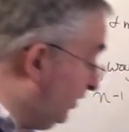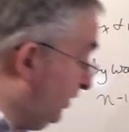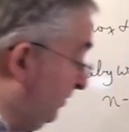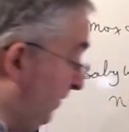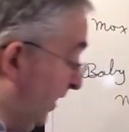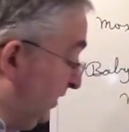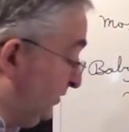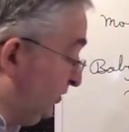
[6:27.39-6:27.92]

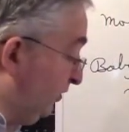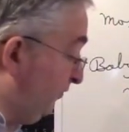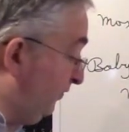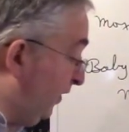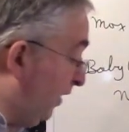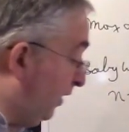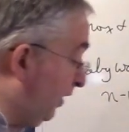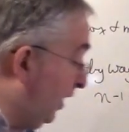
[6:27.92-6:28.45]
max so
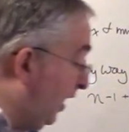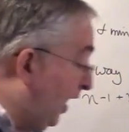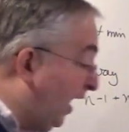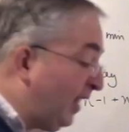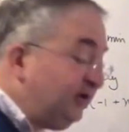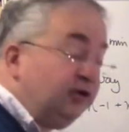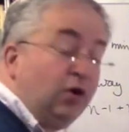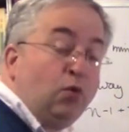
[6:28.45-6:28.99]
far, I
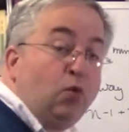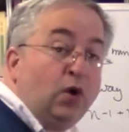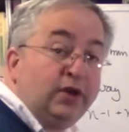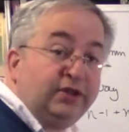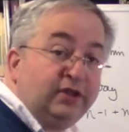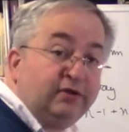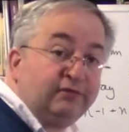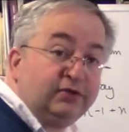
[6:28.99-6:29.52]
know one
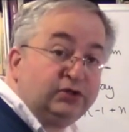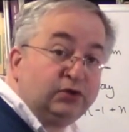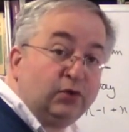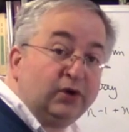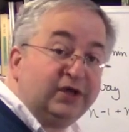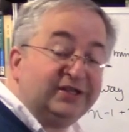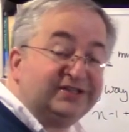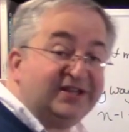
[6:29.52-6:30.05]
thing for sure.
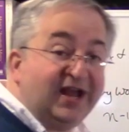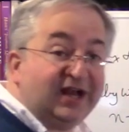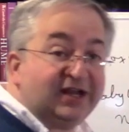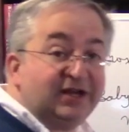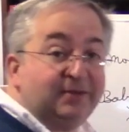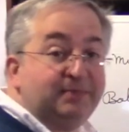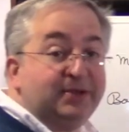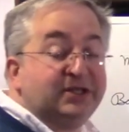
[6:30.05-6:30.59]
He's not going
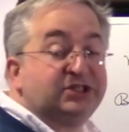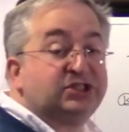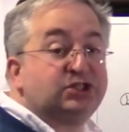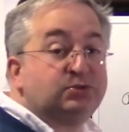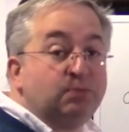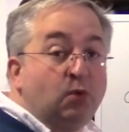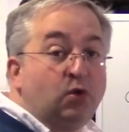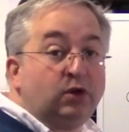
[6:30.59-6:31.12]
to be
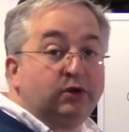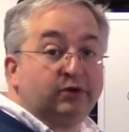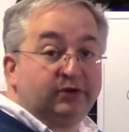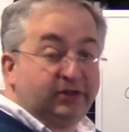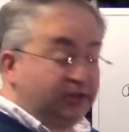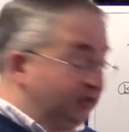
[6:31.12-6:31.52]
smaller than the